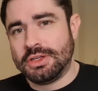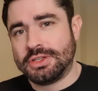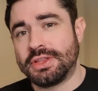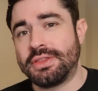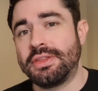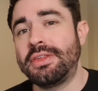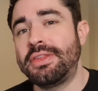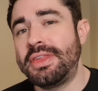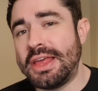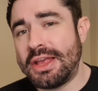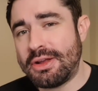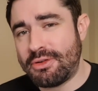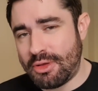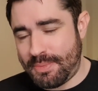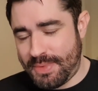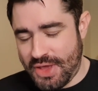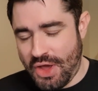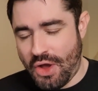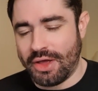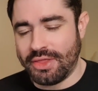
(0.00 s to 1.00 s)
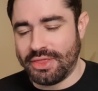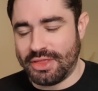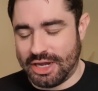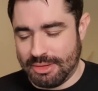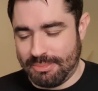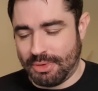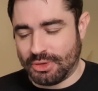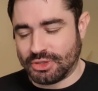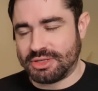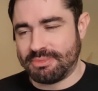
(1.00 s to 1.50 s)
So the theory behind the
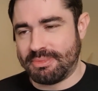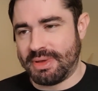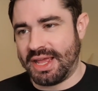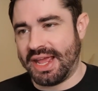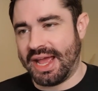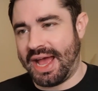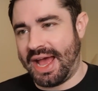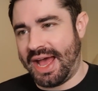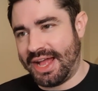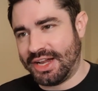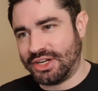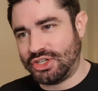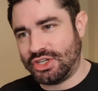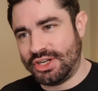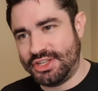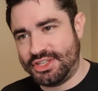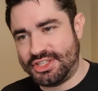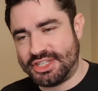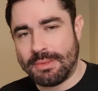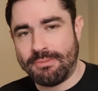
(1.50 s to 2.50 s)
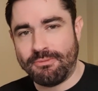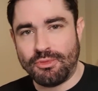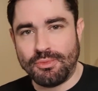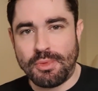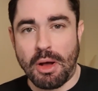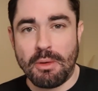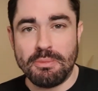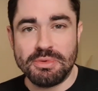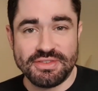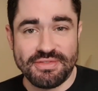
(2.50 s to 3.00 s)
lobotomy actually stemmed from
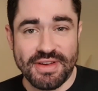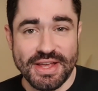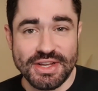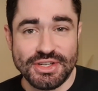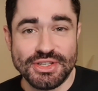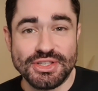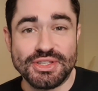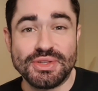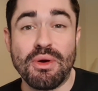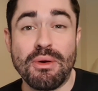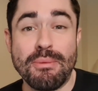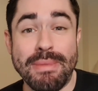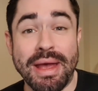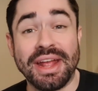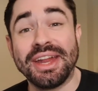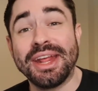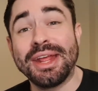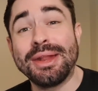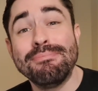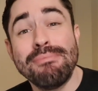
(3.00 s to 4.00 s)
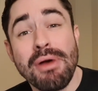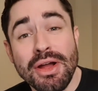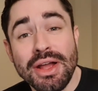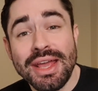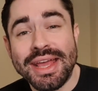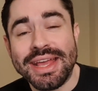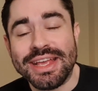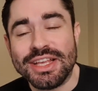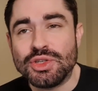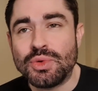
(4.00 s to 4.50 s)
observations that were made in
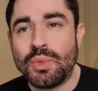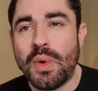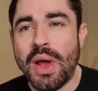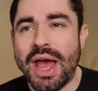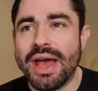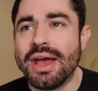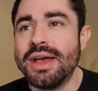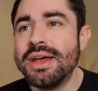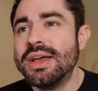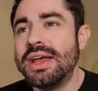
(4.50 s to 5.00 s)
monkeys, where